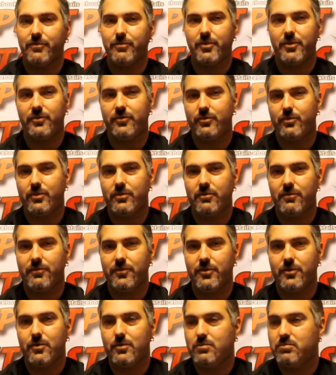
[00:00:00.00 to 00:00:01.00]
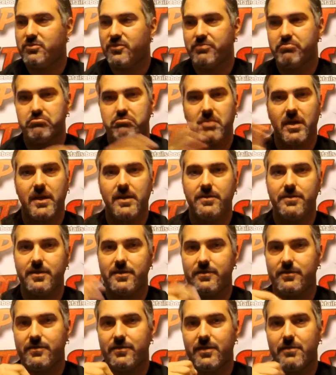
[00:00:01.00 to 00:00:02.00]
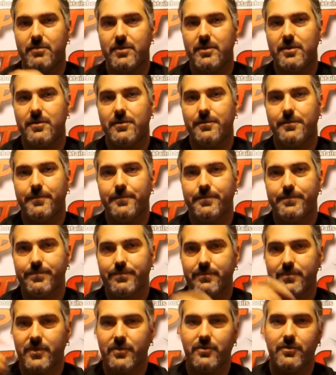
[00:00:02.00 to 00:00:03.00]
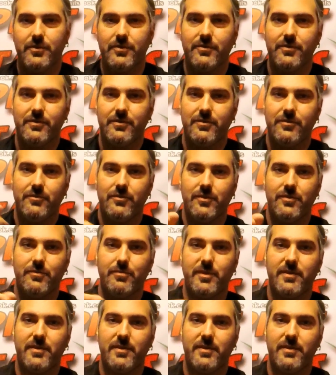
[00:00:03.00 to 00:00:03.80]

for spirits you want to review? Just anything. Just let me know. As always, drink